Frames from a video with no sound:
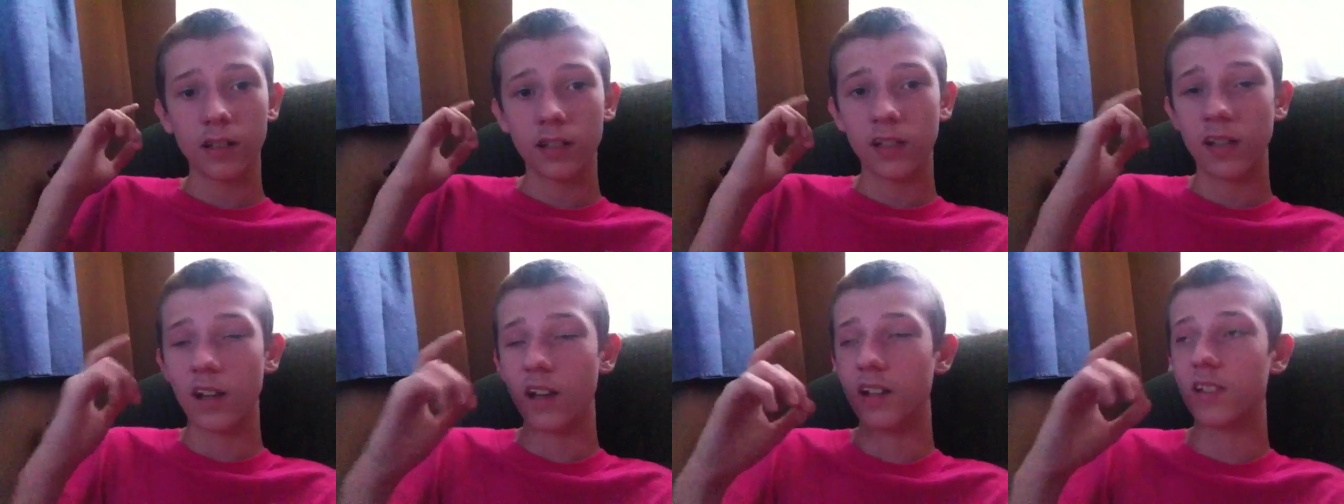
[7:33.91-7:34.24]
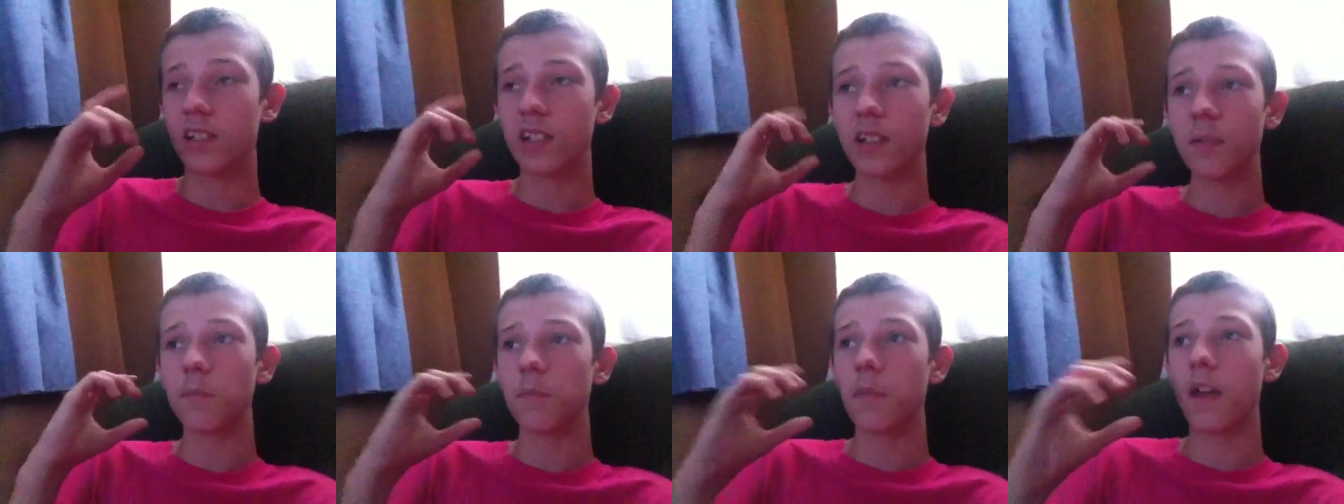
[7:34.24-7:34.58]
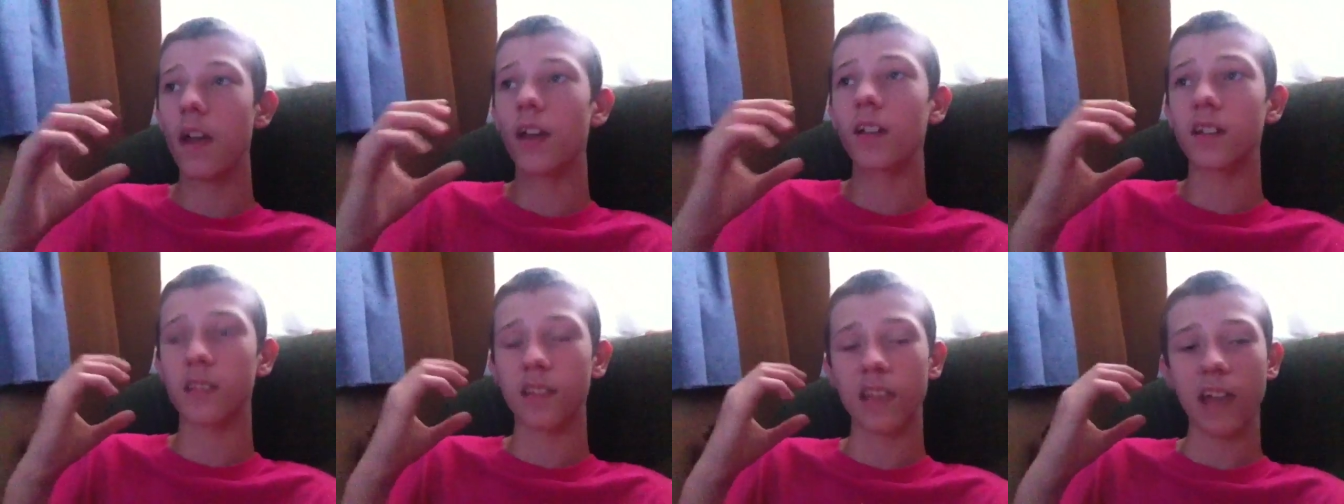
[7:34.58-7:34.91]
Because he
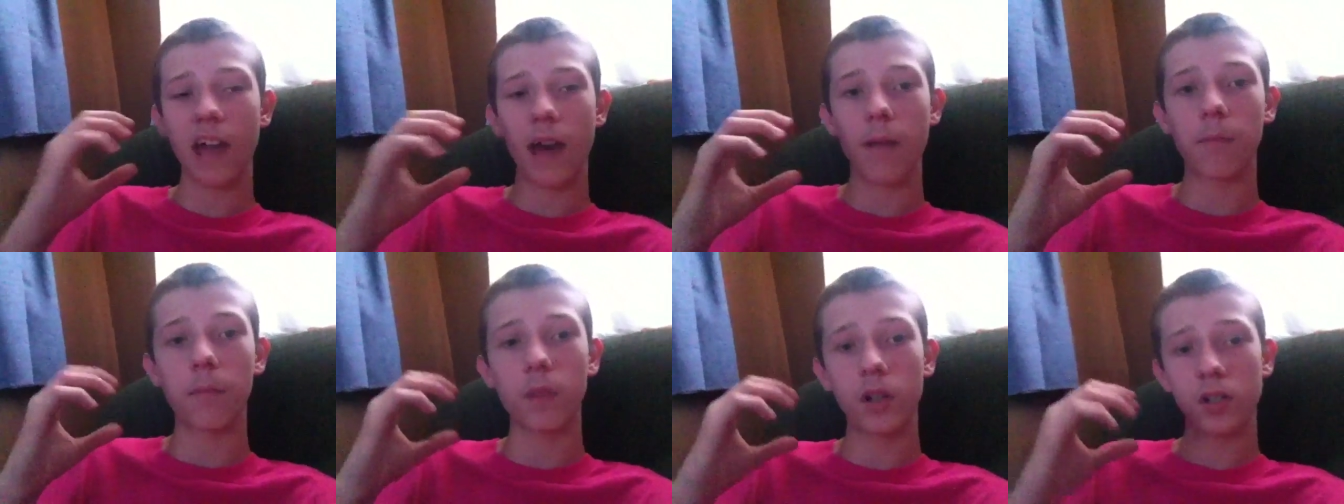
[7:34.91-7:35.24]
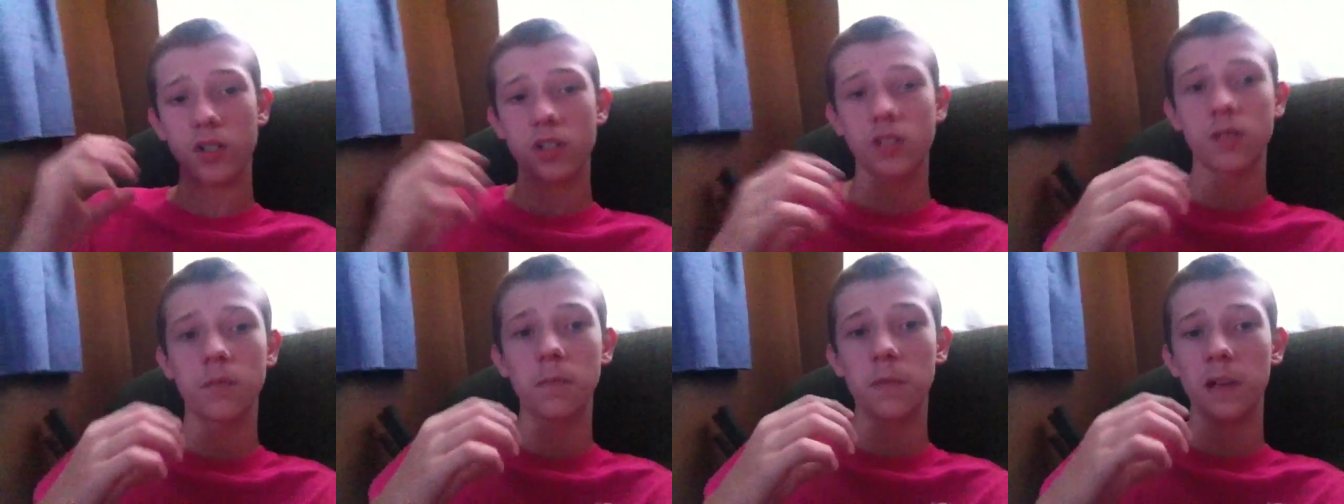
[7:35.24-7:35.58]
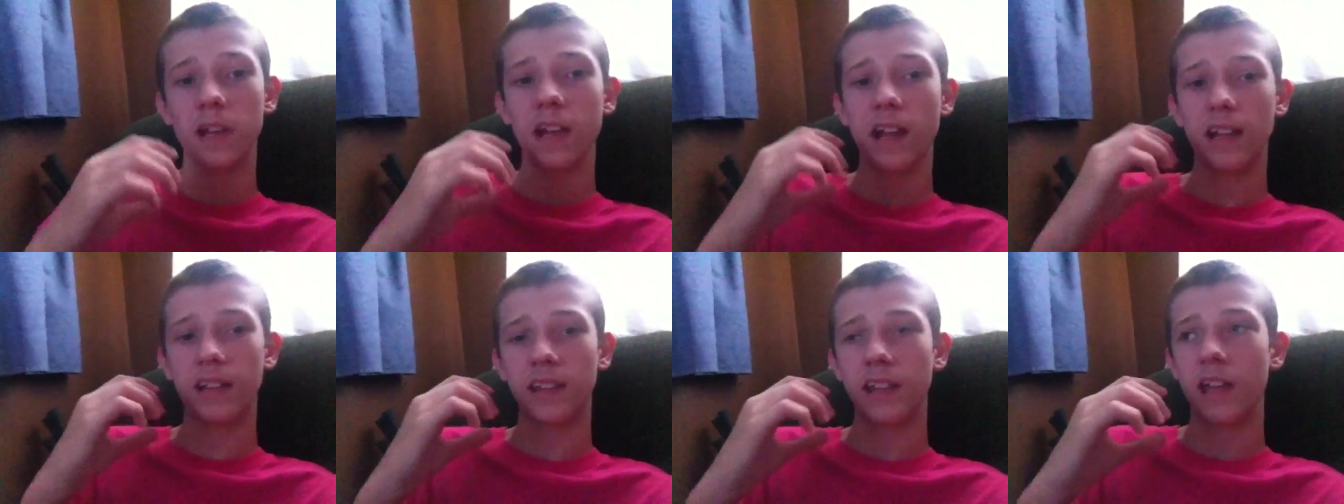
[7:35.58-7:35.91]
meant that much to
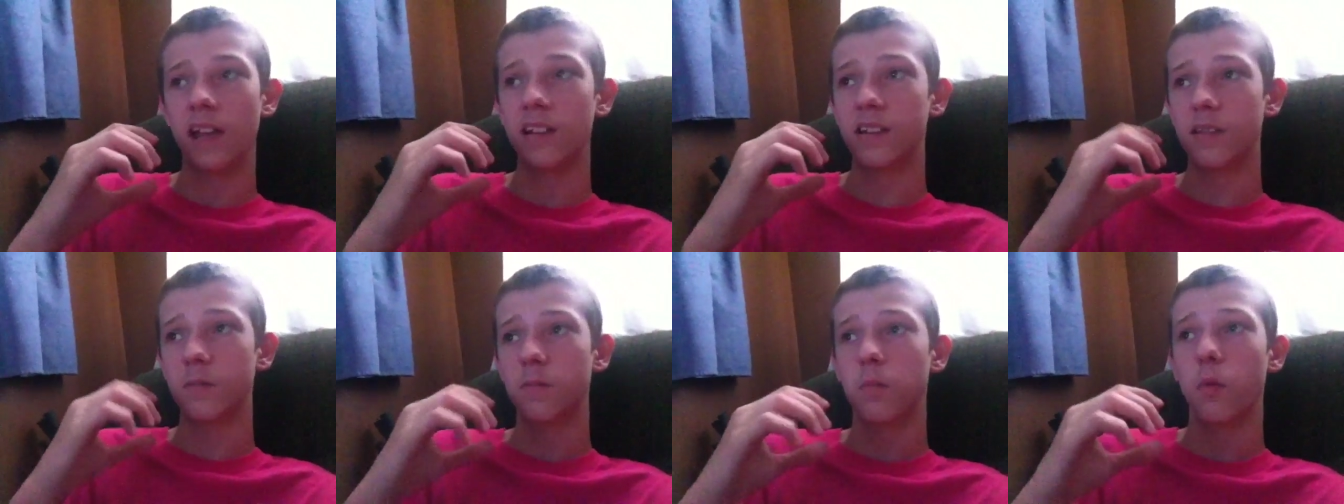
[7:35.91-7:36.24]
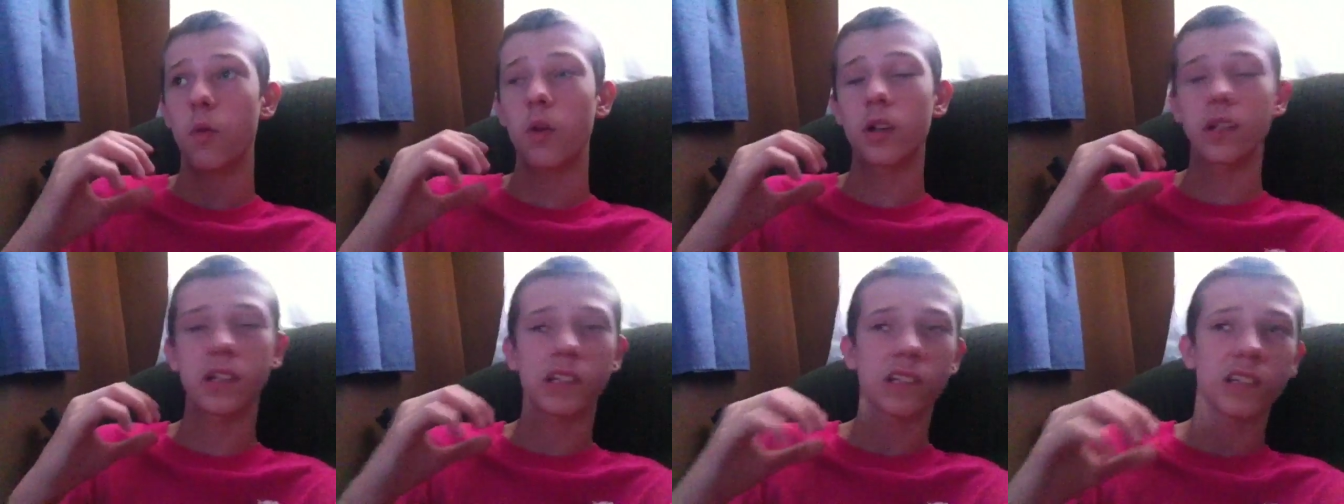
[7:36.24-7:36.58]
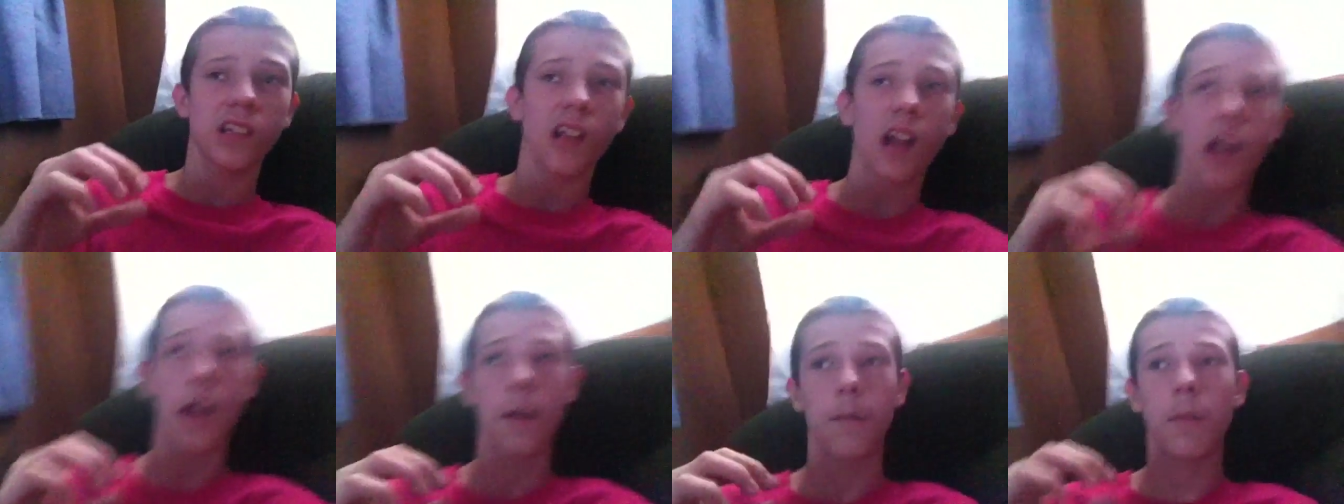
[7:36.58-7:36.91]
me at that point in
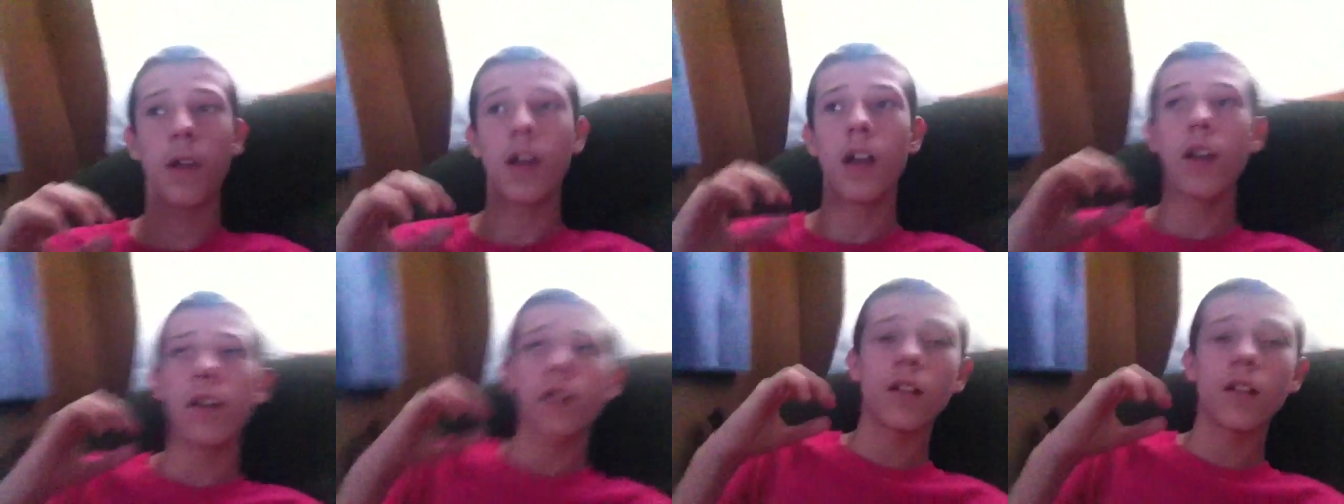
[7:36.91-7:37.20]
time.